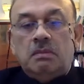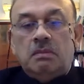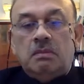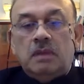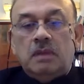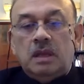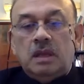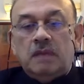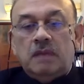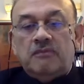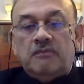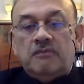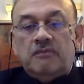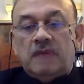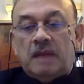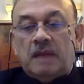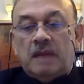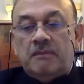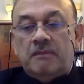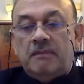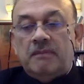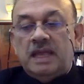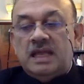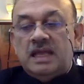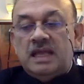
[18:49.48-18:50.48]
If
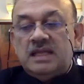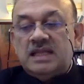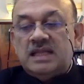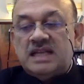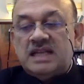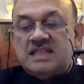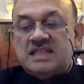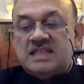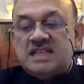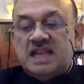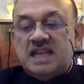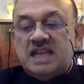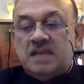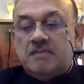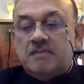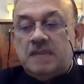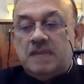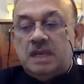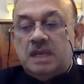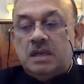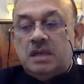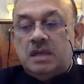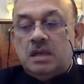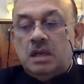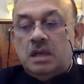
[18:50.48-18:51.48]
I'm making that
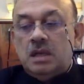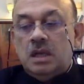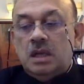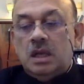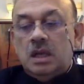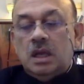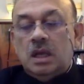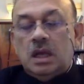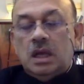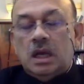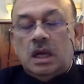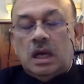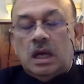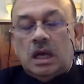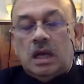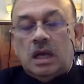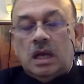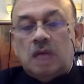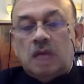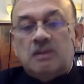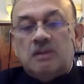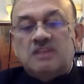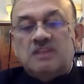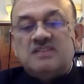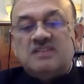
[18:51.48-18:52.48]
statement,
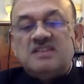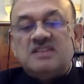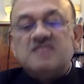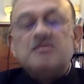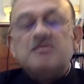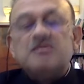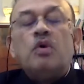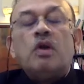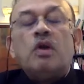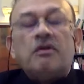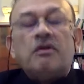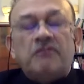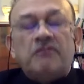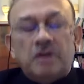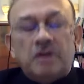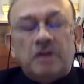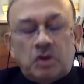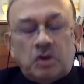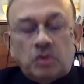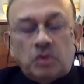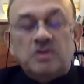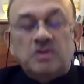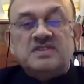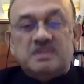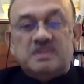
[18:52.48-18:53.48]
this is more of a
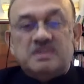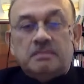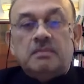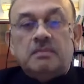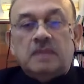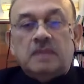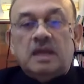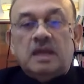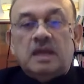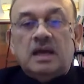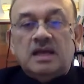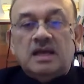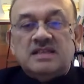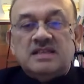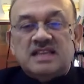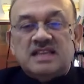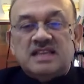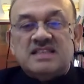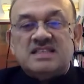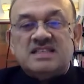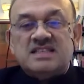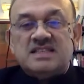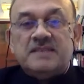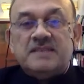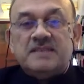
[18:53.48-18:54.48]
truism.
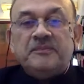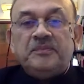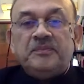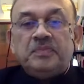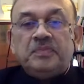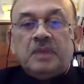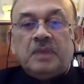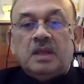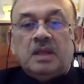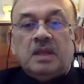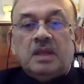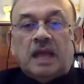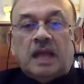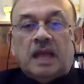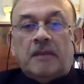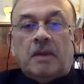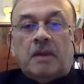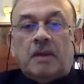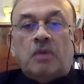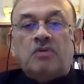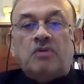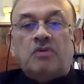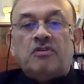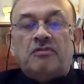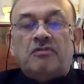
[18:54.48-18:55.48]
It's the
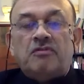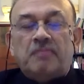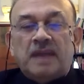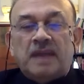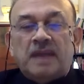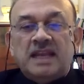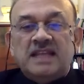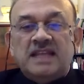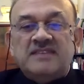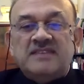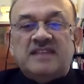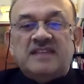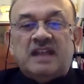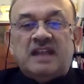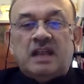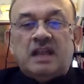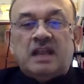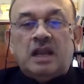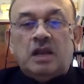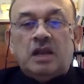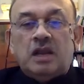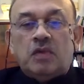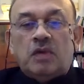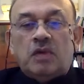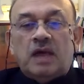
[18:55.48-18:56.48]
amount of monies that are
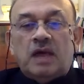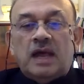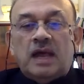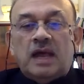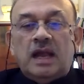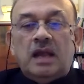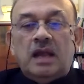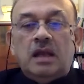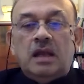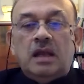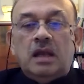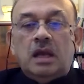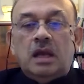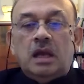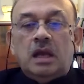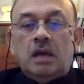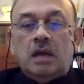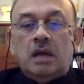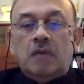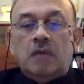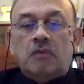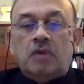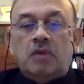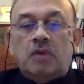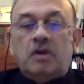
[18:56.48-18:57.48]
required
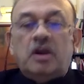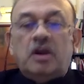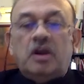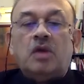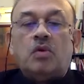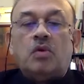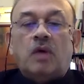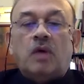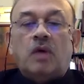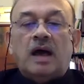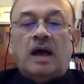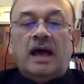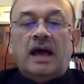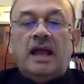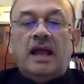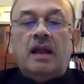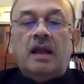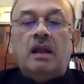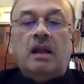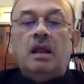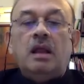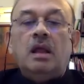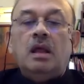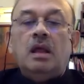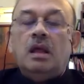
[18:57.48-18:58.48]
would
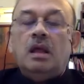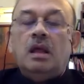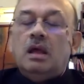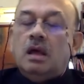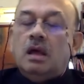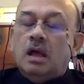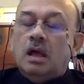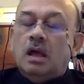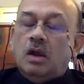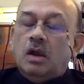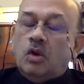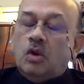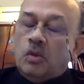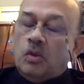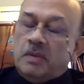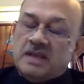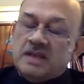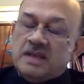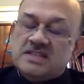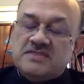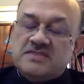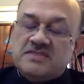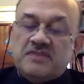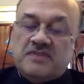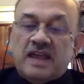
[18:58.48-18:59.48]
require
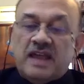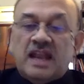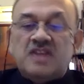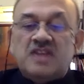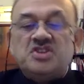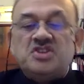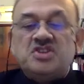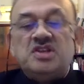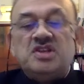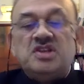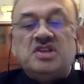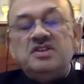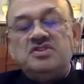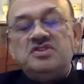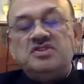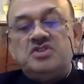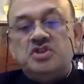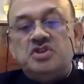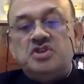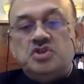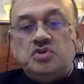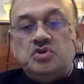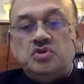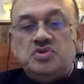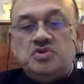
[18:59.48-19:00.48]
robust financial
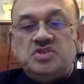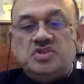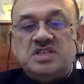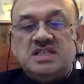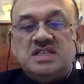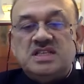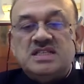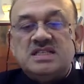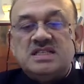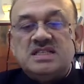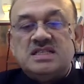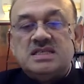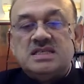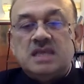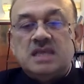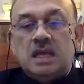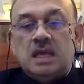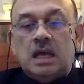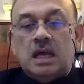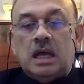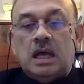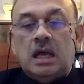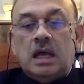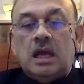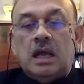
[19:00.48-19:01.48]
institutions
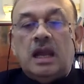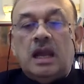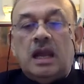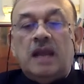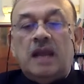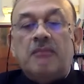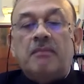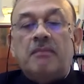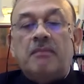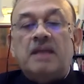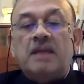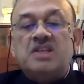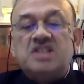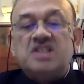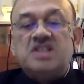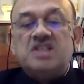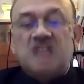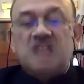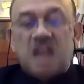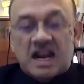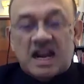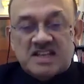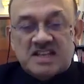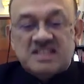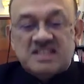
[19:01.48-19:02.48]
in a much
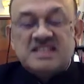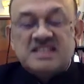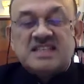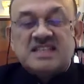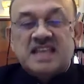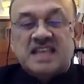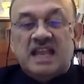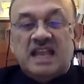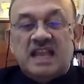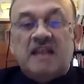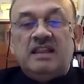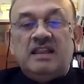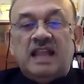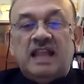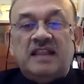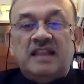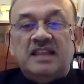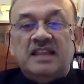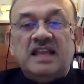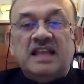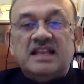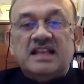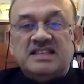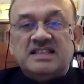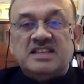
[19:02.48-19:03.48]
larger scale than
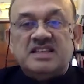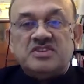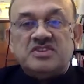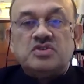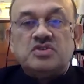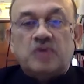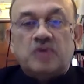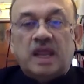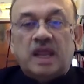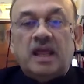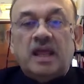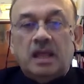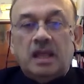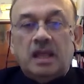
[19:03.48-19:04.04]
they exist today.